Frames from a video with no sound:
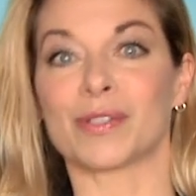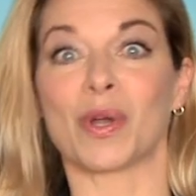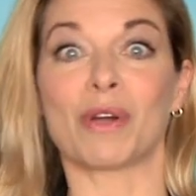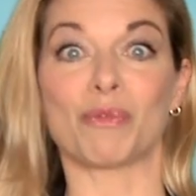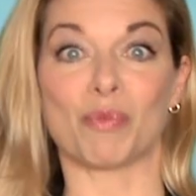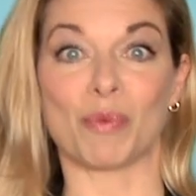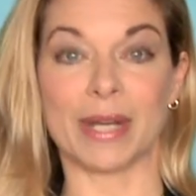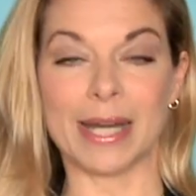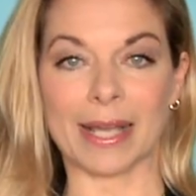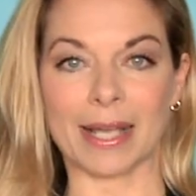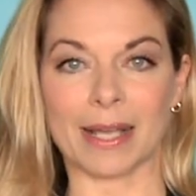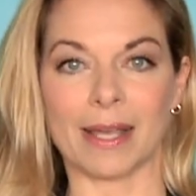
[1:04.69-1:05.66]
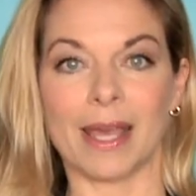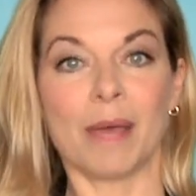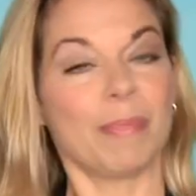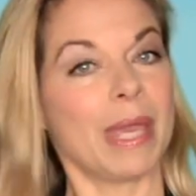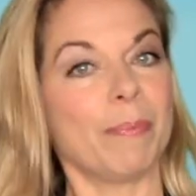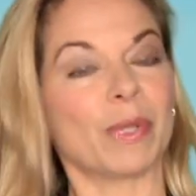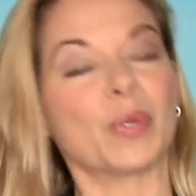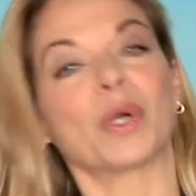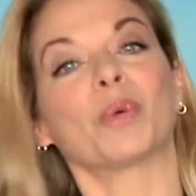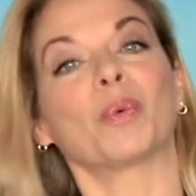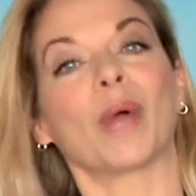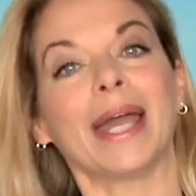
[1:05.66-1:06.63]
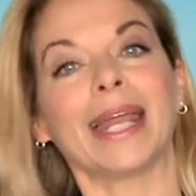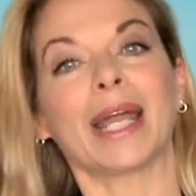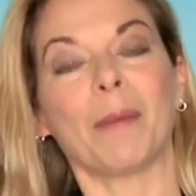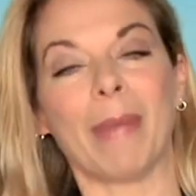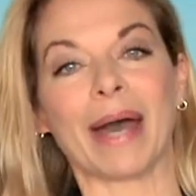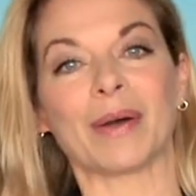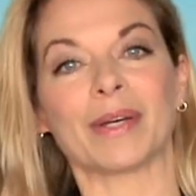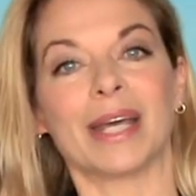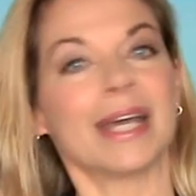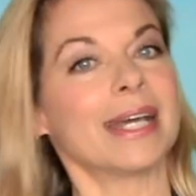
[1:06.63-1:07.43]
start reading people who are writing about